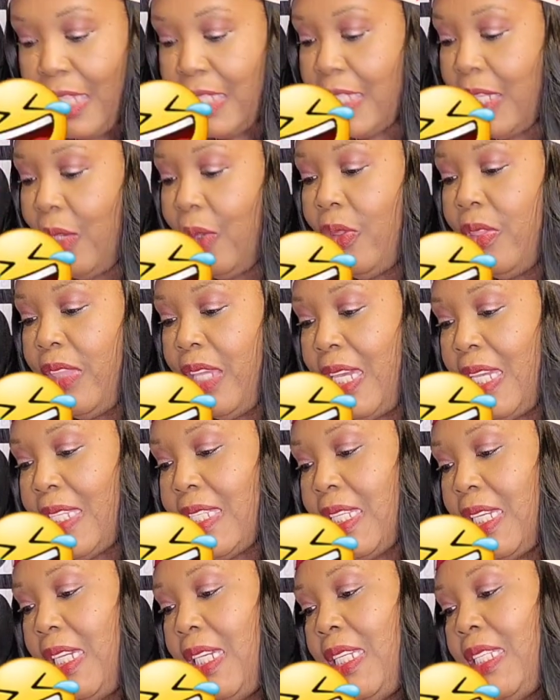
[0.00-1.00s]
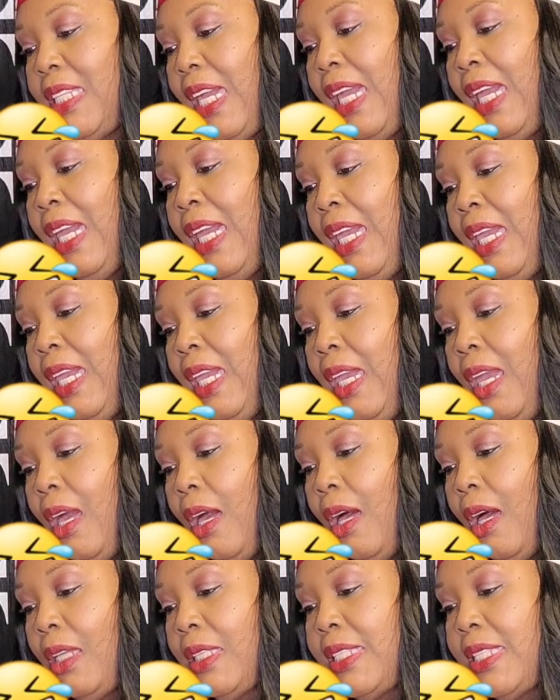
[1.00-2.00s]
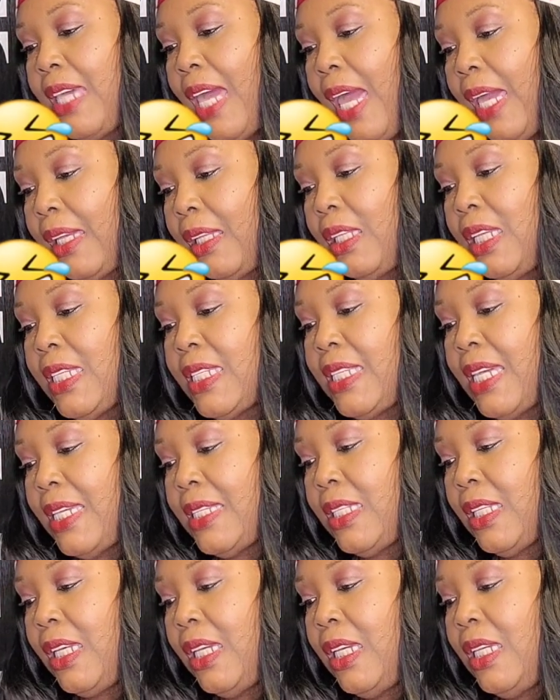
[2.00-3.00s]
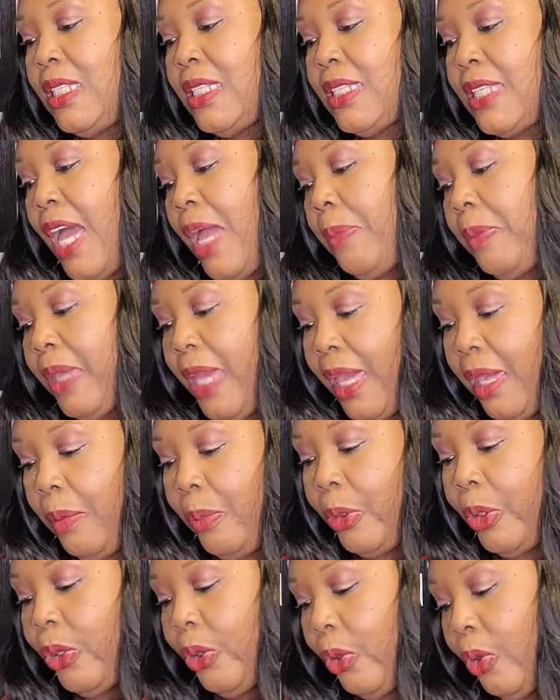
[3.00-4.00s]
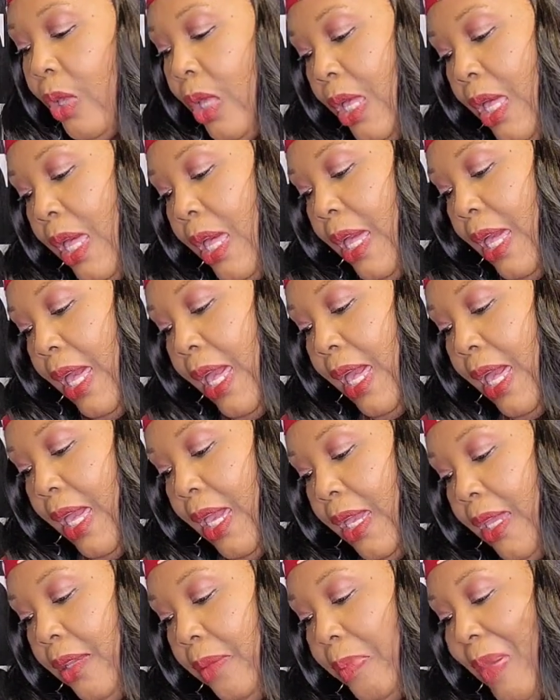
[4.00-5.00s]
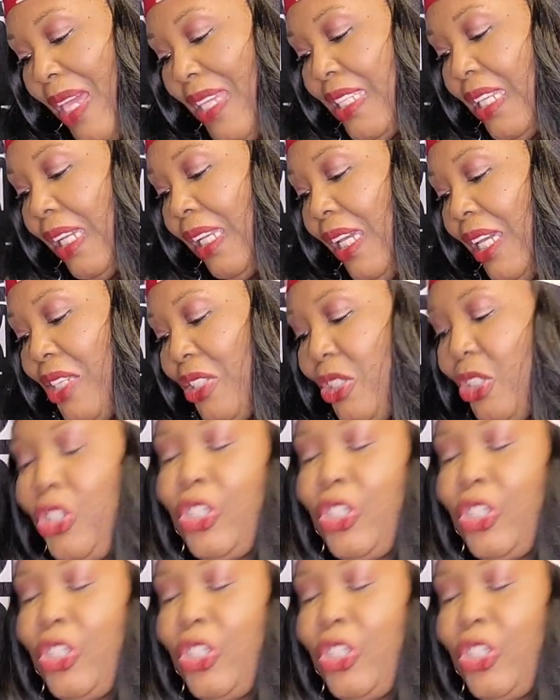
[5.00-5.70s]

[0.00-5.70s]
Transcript: So this is a tech necessities type cable and basically it's